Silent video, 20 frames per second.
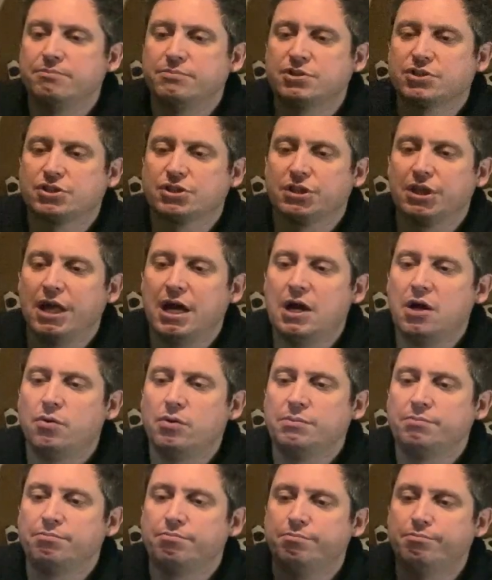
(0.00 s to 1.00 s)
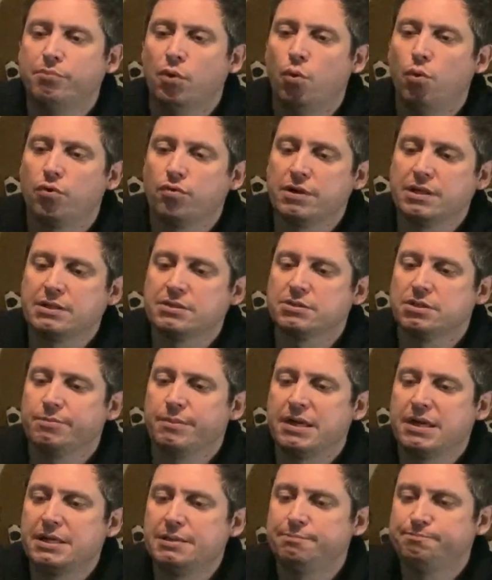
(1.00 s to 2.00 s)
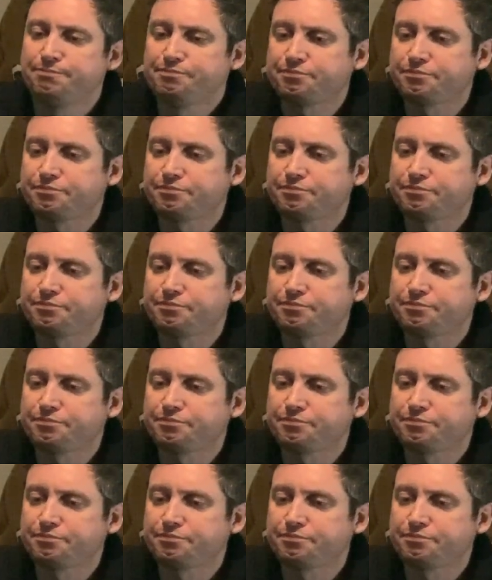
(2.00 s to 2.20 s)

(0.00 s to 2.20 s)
slow and boring to me.